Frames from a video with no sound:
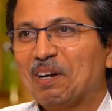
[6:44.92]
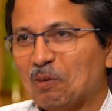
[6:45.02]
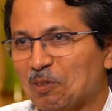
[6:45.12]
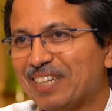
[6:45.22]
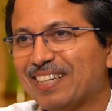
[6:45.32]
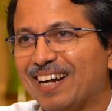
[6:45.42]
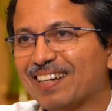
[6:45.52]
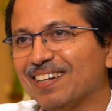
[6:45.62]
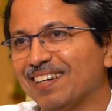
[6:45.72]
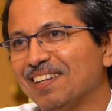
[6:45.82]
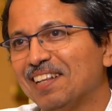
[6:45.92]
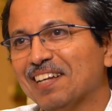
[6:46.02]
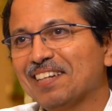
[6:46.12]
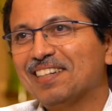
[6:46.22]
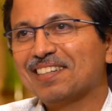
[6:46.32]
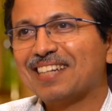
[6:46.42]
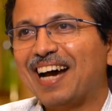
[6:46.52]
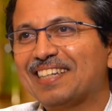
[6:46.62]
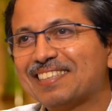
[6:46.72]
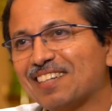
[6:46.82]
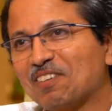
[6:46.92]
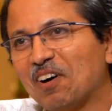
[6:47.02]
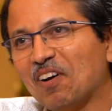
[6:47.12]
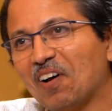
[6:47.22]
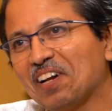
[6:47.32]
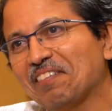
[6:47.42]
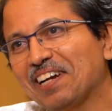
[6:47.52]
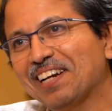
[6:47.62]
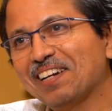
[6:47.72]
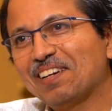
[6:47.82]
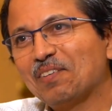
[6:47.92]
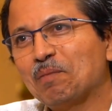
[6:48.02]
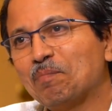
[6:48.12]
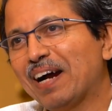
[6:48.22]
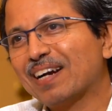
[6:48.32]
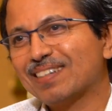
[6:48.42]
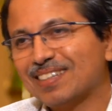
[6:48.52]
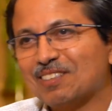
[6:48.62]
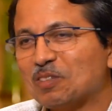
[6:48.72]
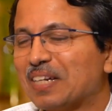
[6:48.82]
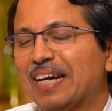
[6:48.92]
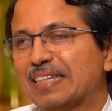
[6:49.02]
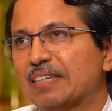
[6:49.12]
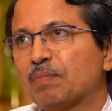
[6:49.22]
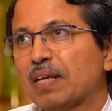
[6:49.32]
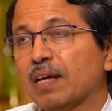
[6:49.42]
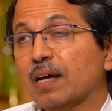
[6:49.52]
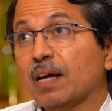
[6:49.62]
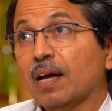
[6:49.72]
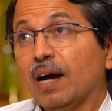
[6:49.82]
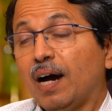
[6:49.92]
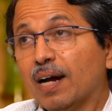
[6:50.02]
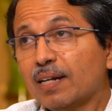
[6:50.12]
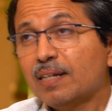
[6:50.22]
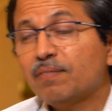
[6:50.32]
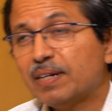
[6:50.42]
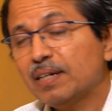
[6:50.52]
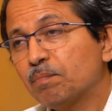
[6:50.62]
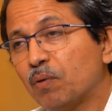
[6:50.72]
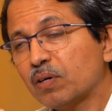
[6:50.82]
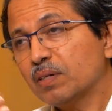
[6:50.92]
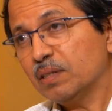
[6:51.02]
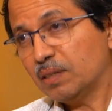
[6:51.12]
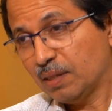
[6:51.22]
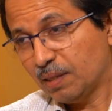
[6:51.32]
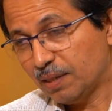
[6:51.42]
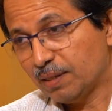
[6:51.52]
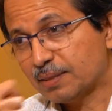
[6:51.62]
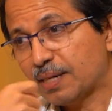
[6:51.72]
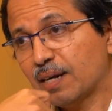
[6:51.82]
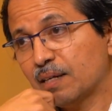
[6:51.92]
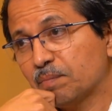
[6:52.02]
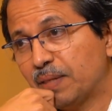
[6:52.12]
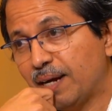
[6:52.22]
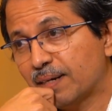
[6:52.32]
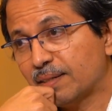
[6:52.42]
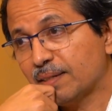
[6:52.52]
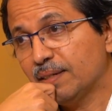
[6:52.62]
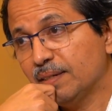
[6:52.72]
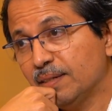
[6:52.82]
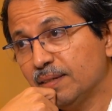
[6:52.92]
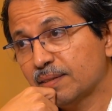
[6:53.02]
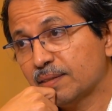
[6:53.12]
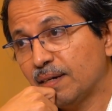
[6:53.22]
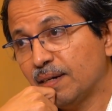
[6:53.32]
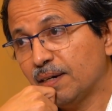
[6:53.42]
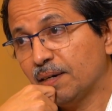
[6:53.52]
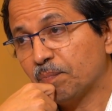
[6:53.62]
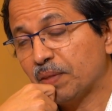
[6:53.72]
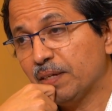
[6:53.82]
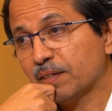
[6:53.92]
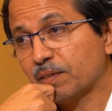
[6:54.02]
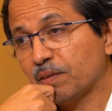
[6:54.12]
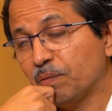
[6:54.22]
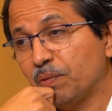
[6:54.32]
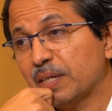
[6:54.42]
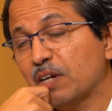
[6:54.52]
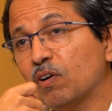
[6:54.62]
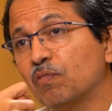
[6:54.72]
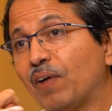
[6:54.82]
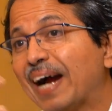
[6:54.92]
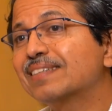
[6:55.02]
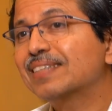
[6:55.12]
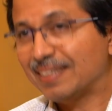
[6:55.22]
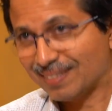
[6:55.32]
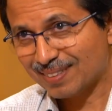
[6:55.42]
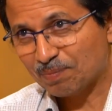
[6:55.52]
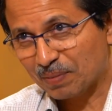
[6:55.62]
to see that the the science has gone all the way to impact society. Another very important startup that is working on vaccines.